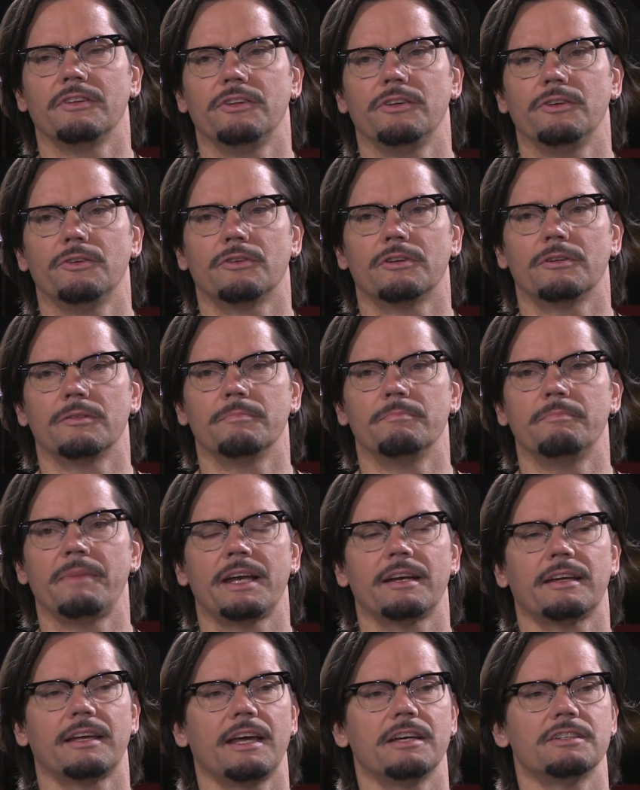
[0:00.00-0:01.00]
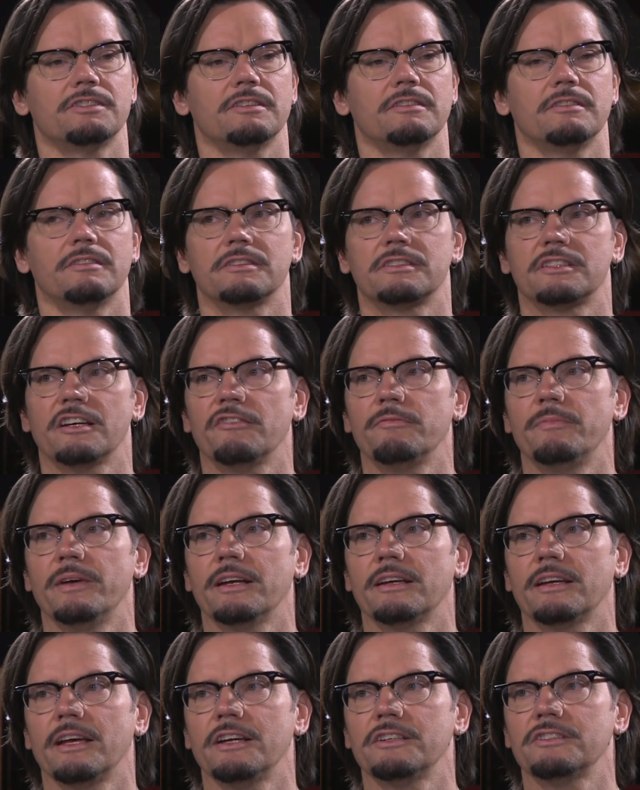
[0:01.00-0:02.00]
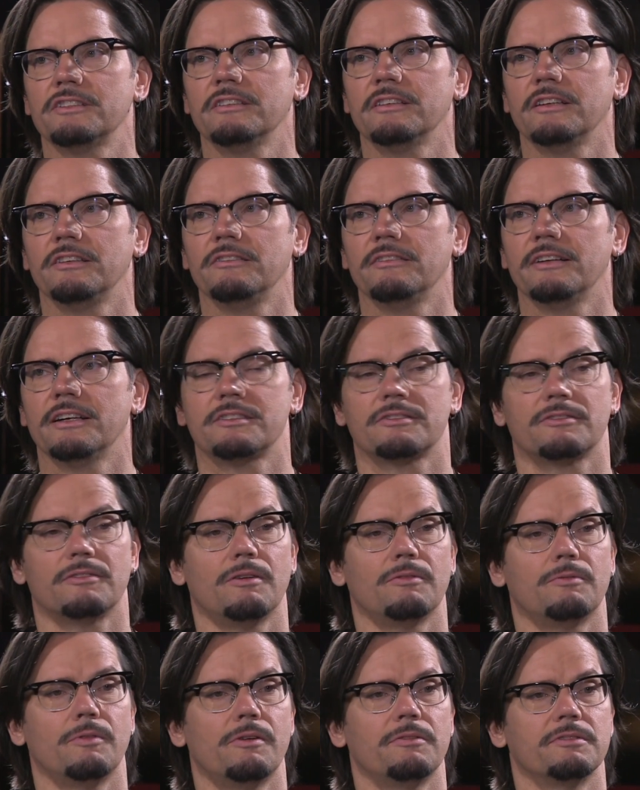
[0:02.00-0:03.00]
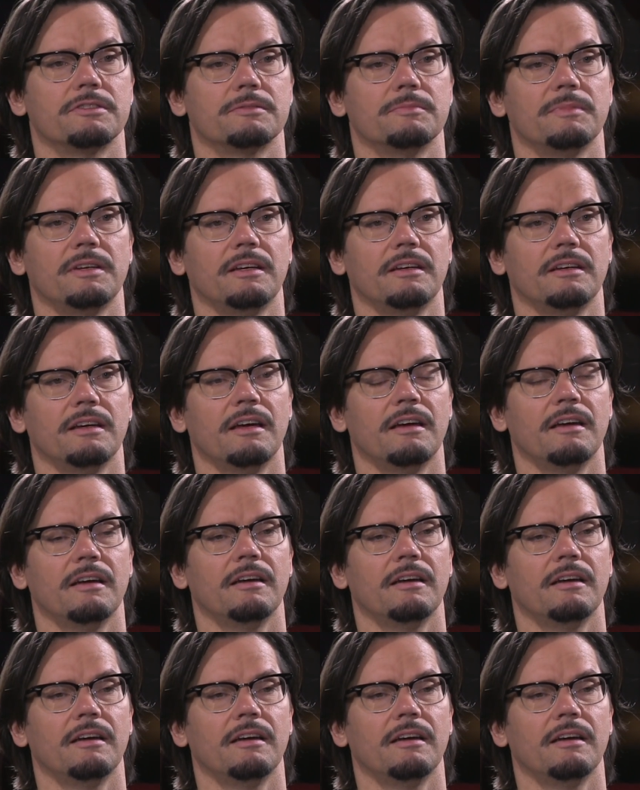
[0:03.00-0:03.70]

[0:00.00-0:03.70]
your medication, your self-medication, that you guys are all woe is me,